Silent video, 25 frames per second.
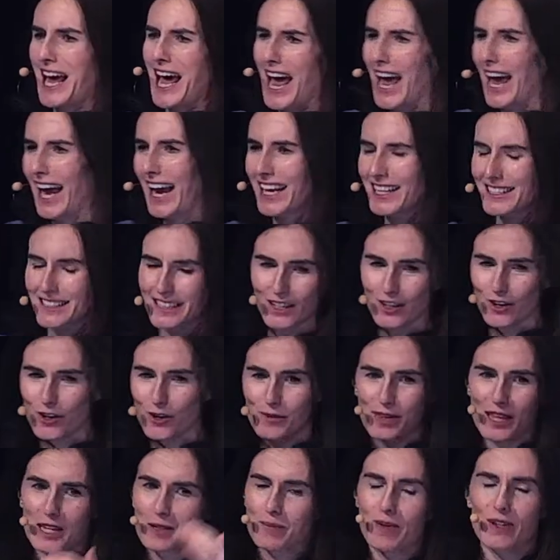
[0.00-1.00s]
X or
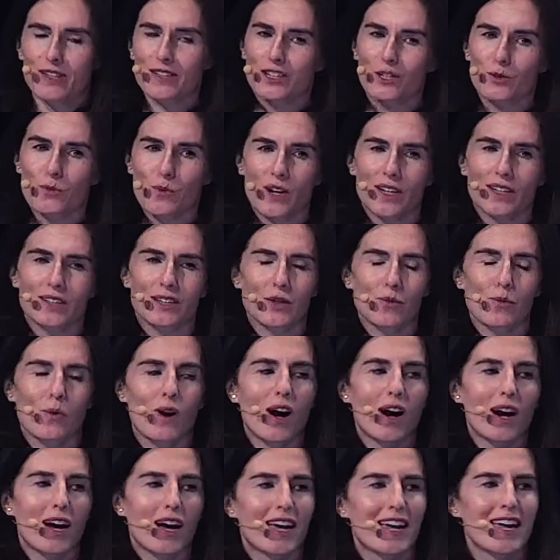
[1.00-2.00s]
this person has worked in
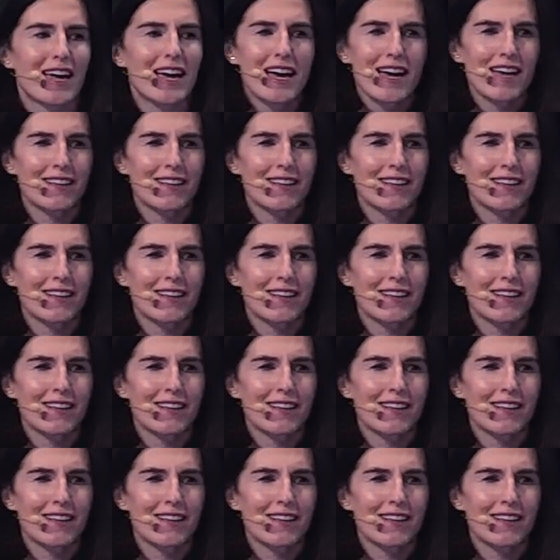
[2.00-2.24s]
Y